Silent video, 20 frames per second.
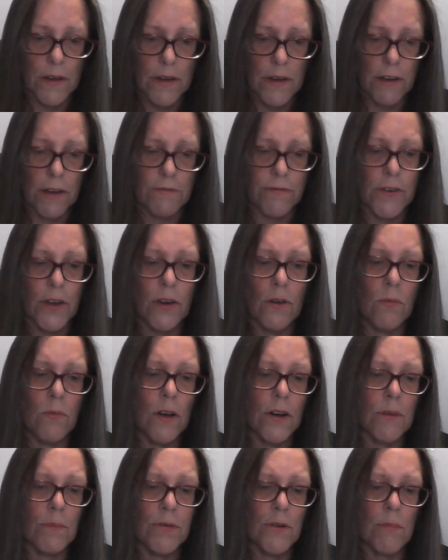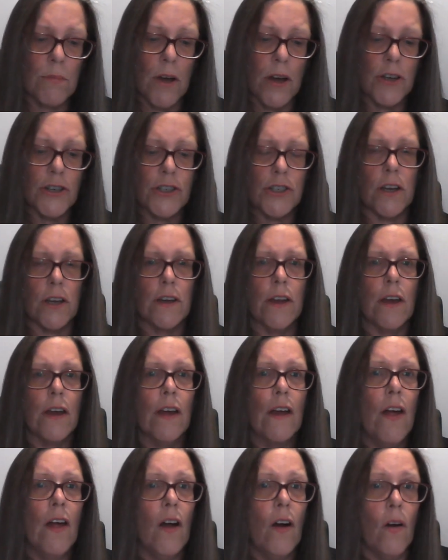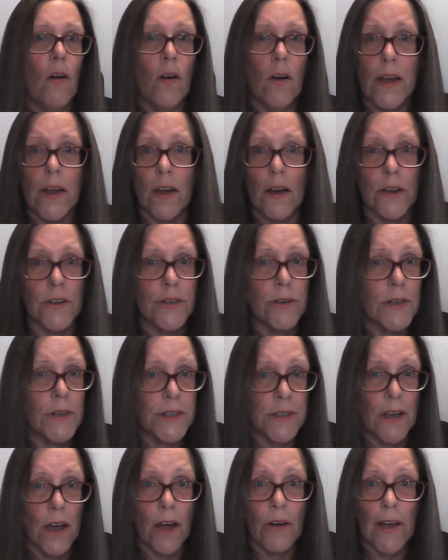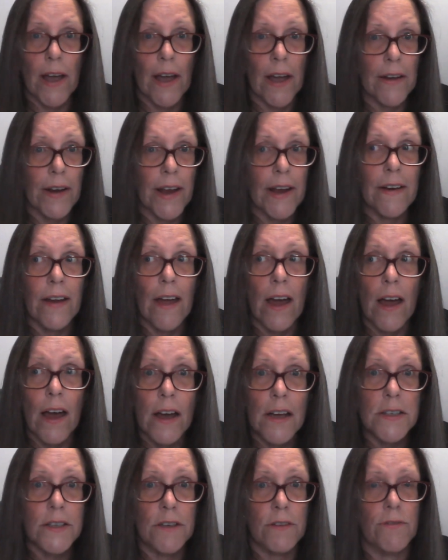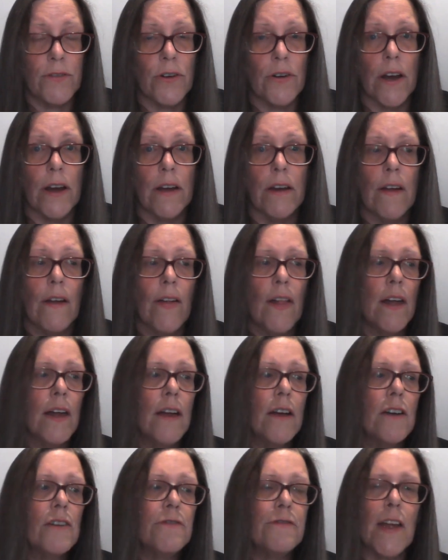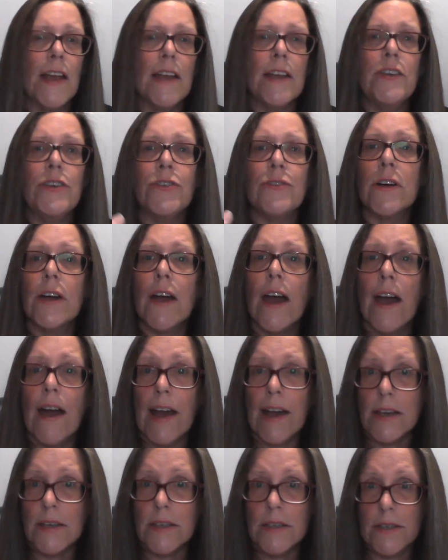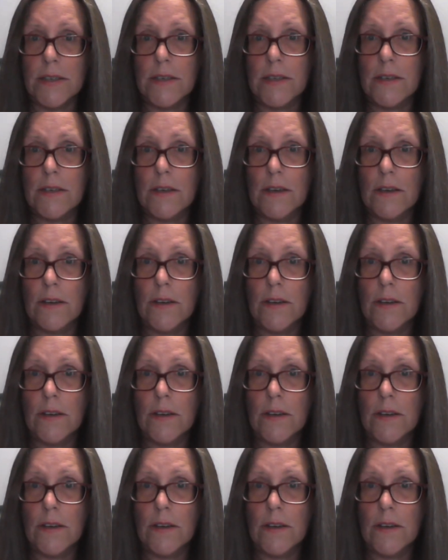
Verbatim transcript: If you want a promotion, all you got to do is go out and ask for it. Fend your case.